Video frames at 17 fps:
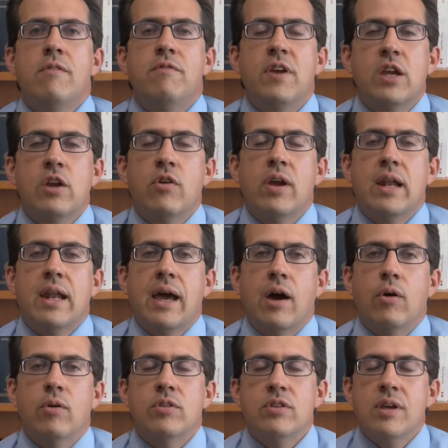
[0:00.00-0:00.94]
figuring
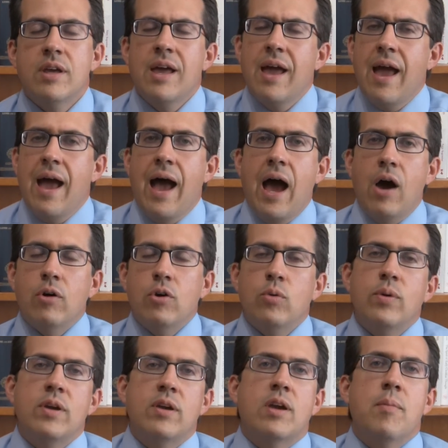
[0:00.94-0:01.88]
out how
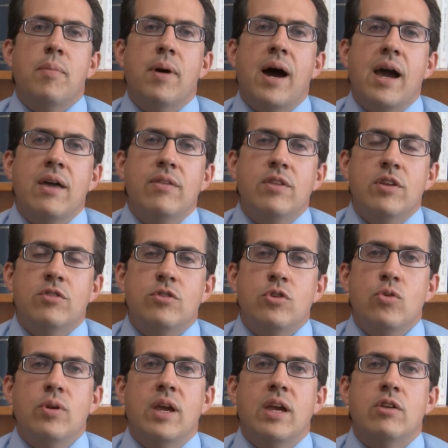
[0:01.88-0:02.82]
do we combine these
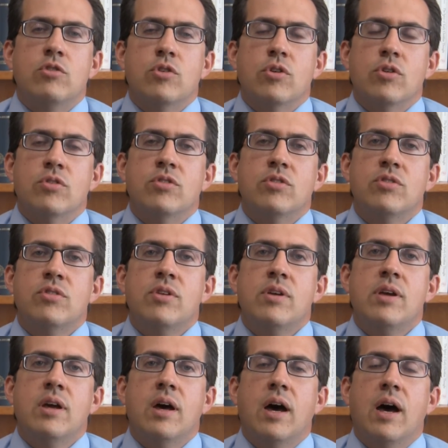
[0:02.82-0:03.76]
two natures
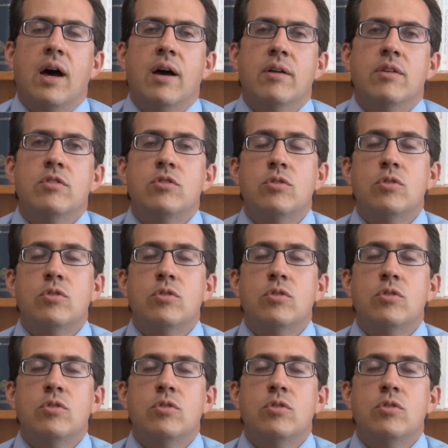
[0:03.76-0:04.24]
uh,